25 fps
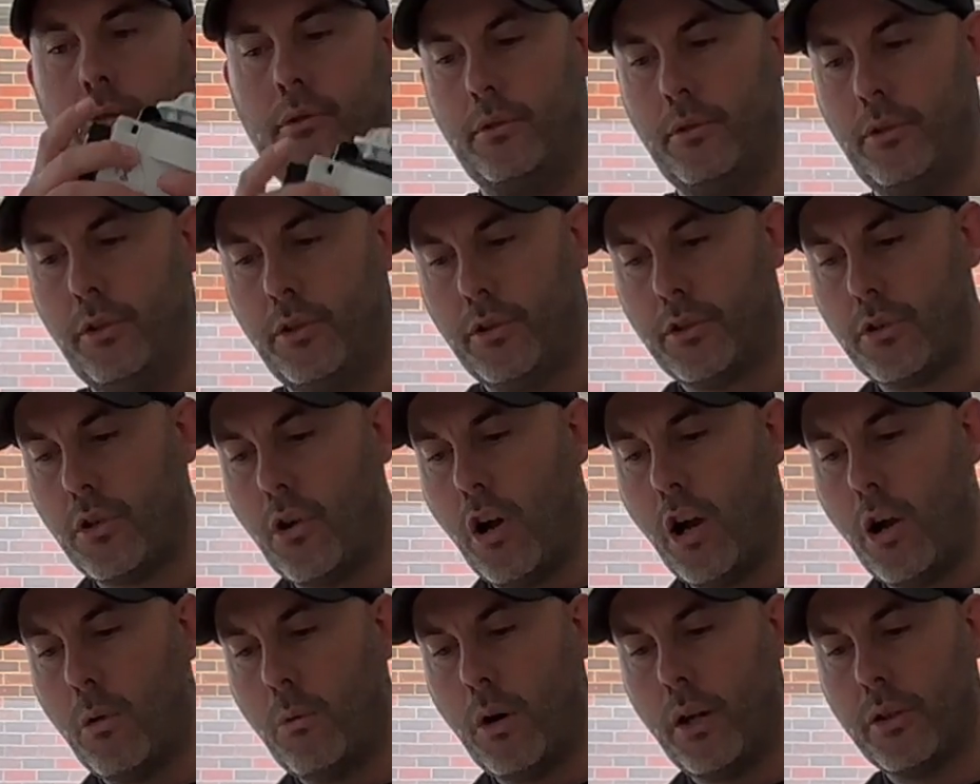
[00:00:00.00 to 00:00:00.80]
your
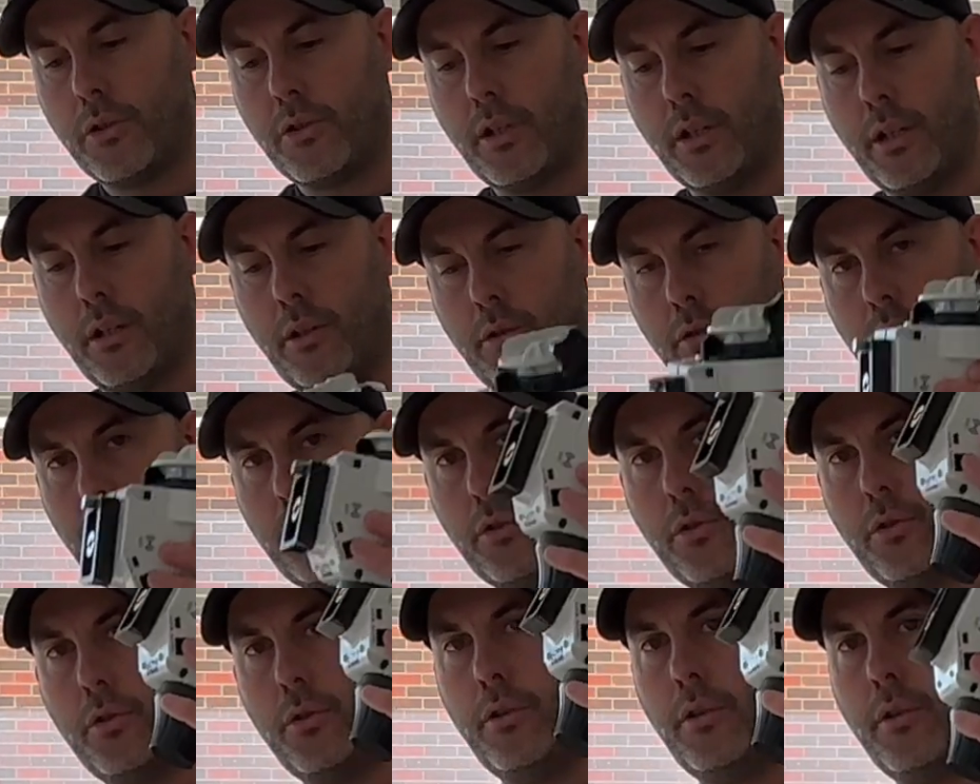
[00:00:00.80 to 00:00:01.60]
Skywatcher
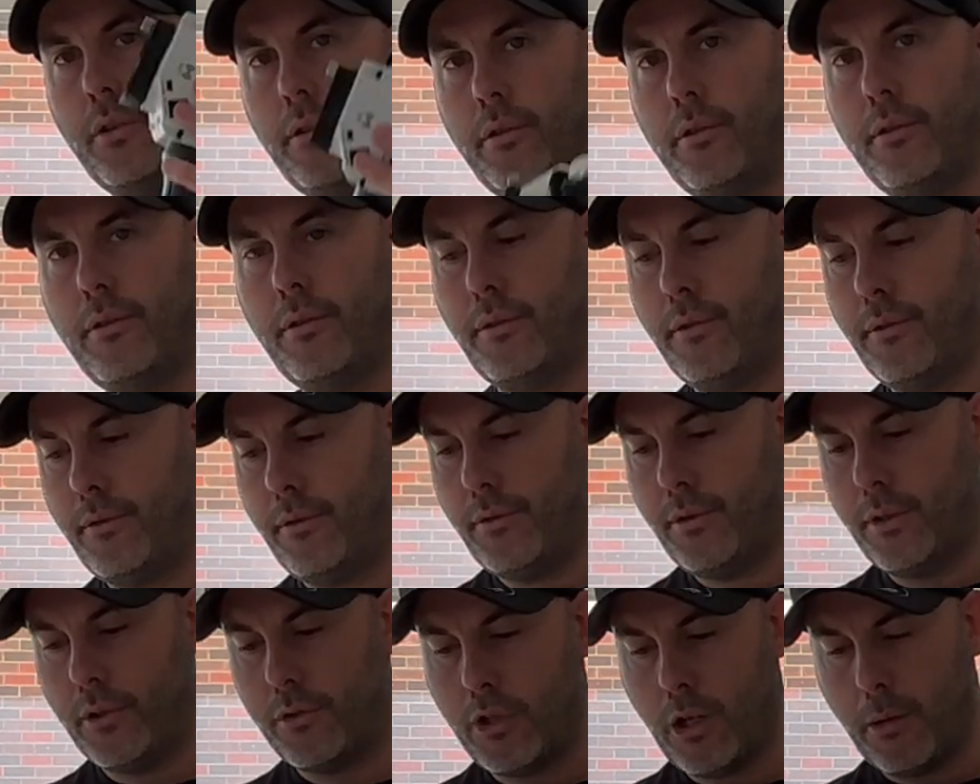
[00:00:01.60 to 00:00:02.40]
to
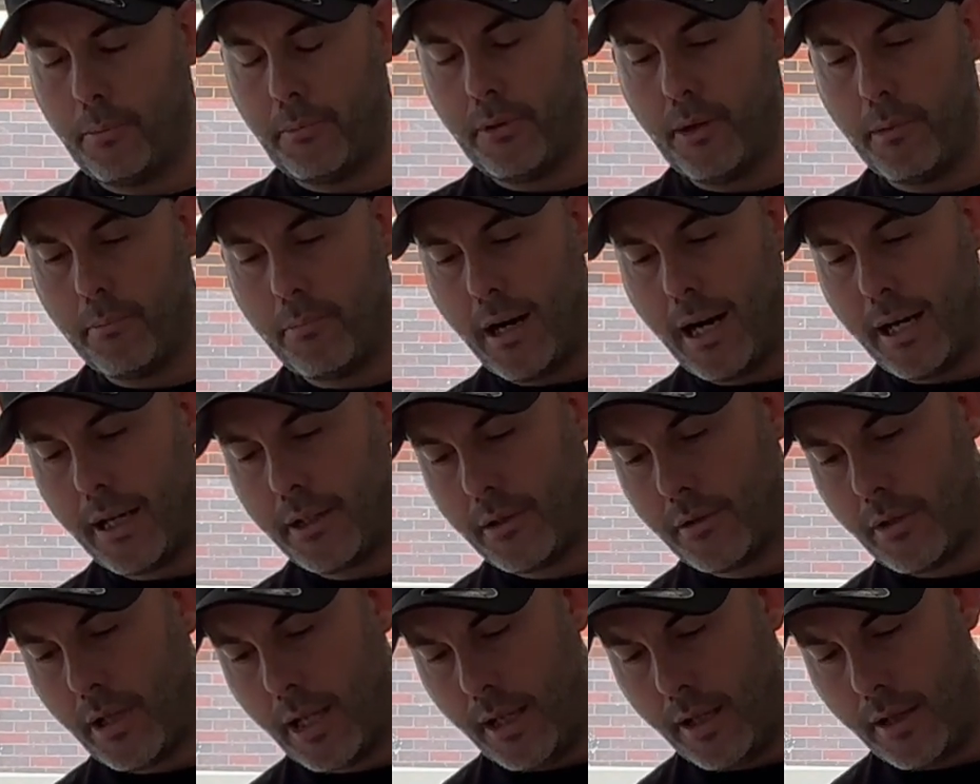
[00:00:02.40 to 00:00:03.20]
the top of the
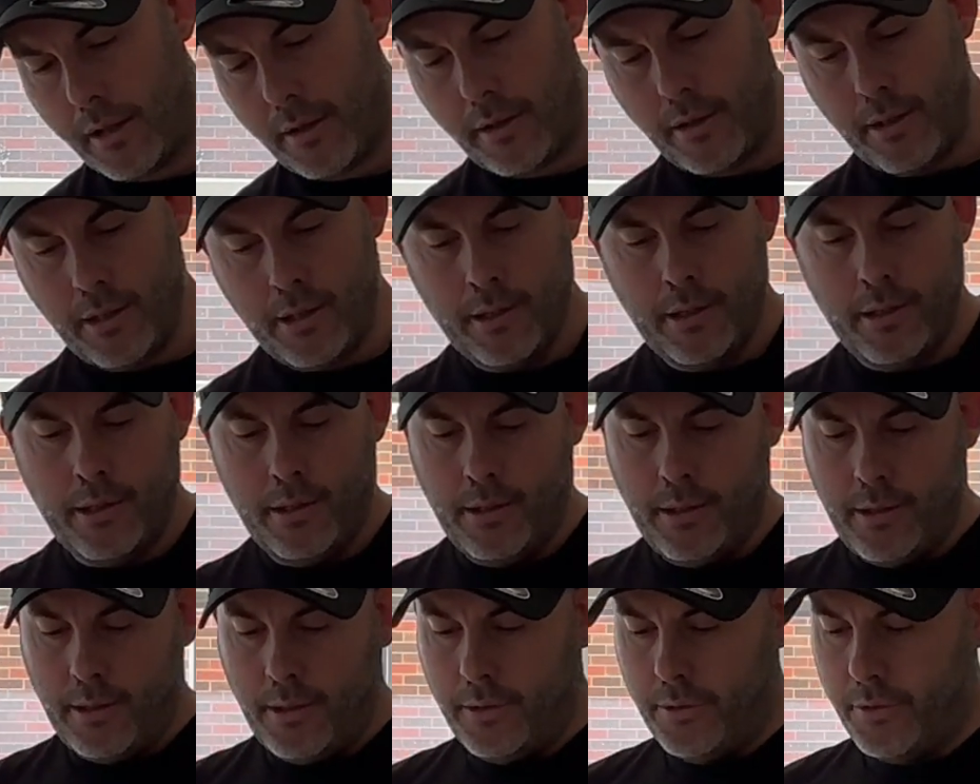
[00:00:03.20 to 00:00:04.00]
bracket here.
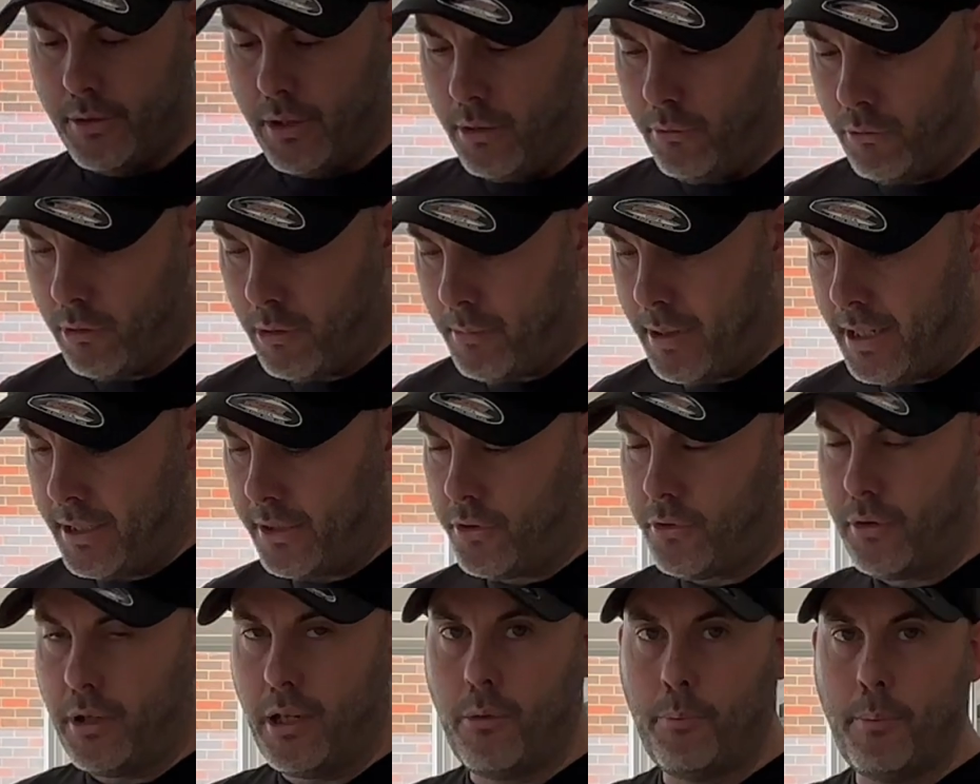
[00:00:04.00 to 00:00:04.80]
So you want to make
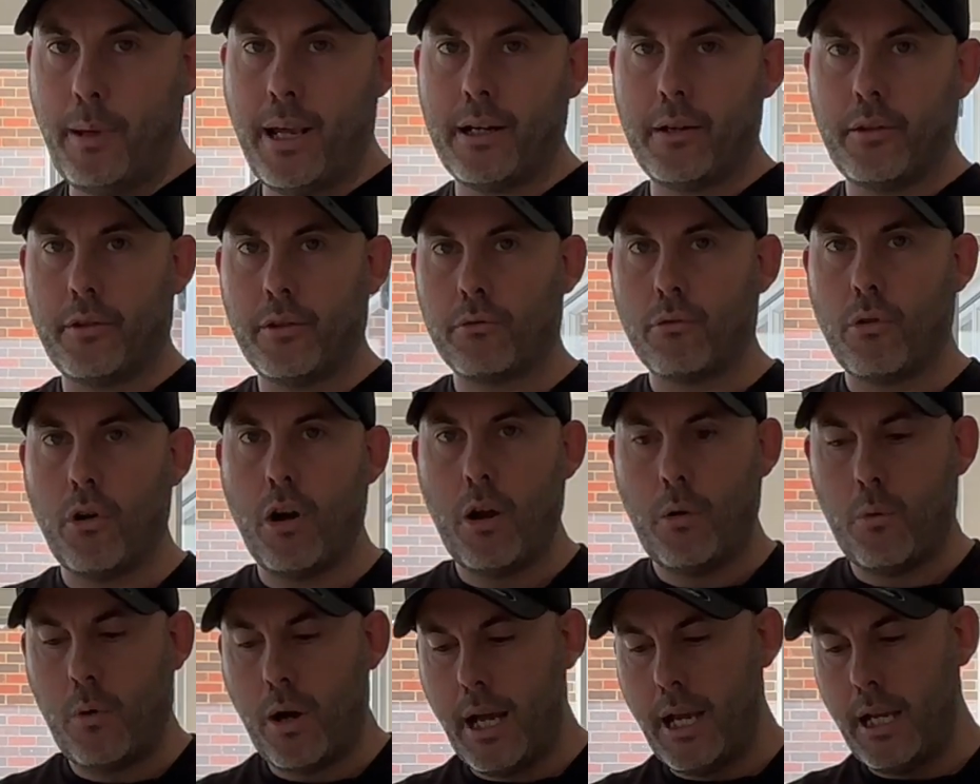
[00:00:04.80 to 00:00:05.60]
sure you mount it the
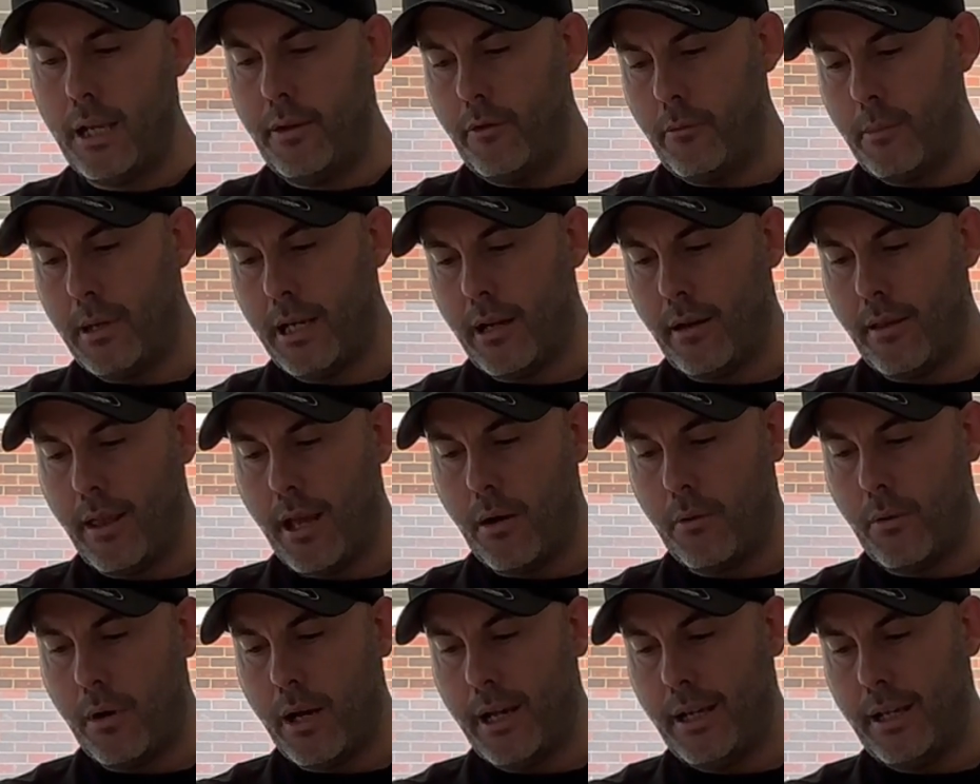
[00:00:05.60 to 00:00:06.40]
right way. If you mount it
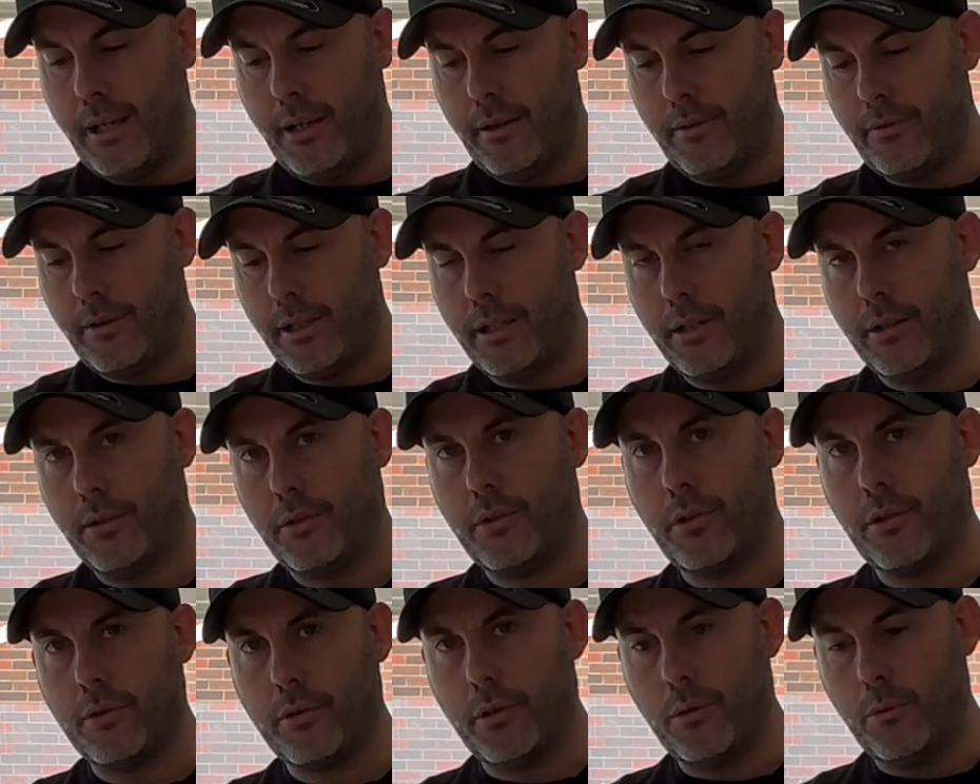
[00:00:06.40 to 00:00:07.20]
that way, then it's
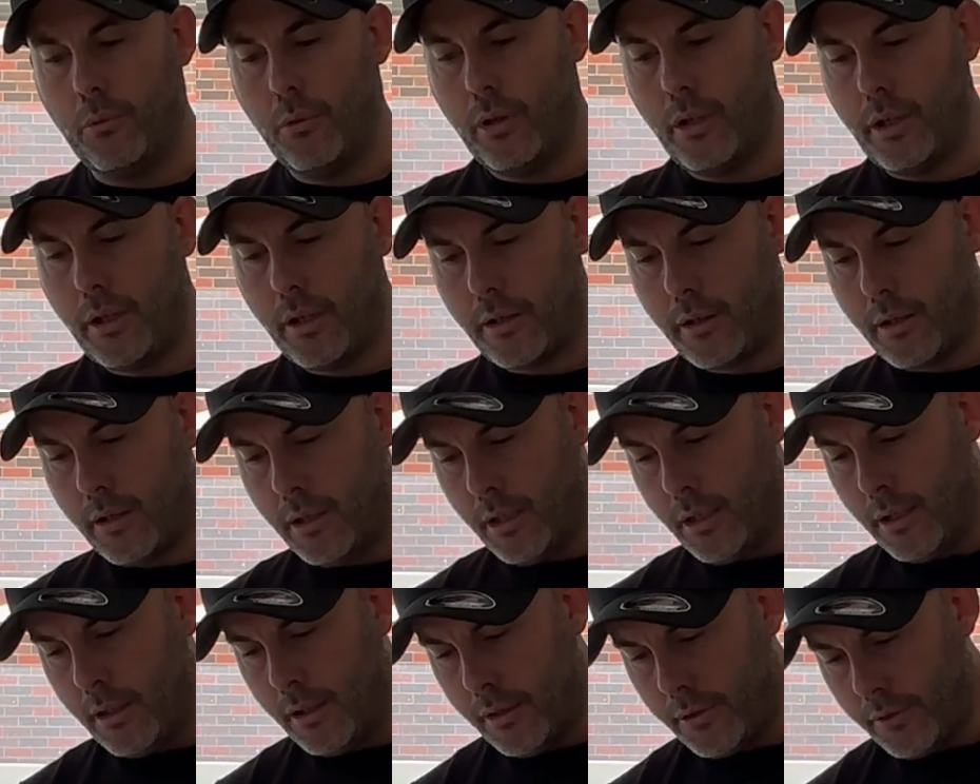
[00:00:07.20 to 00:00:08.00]
not going to work.
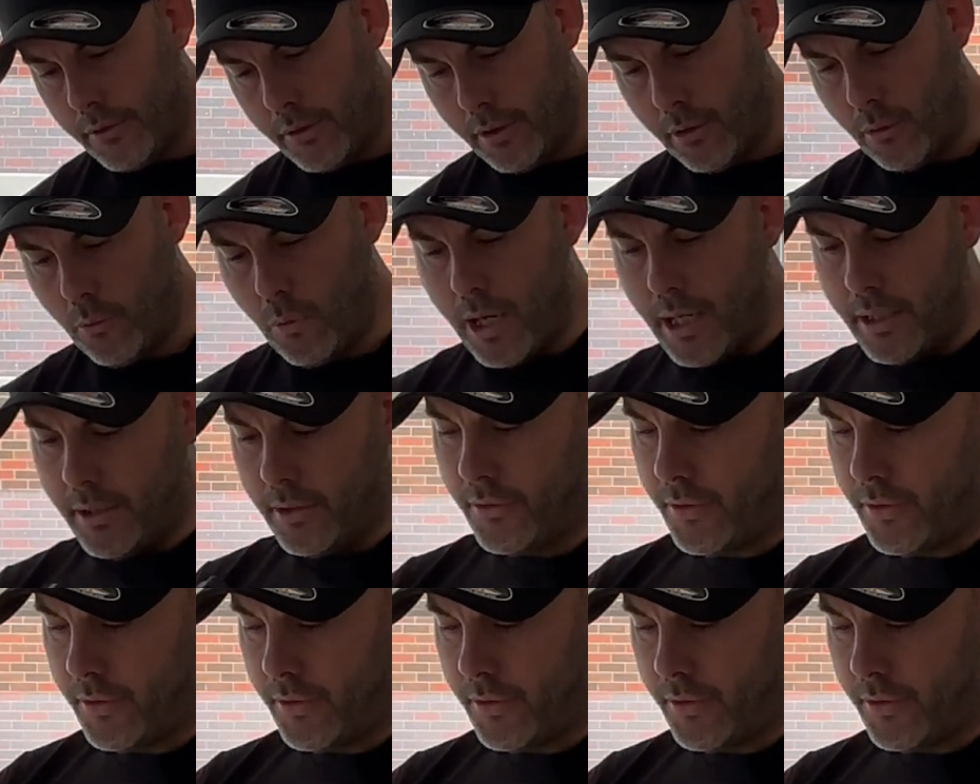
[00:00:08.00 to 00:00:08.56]
So the way to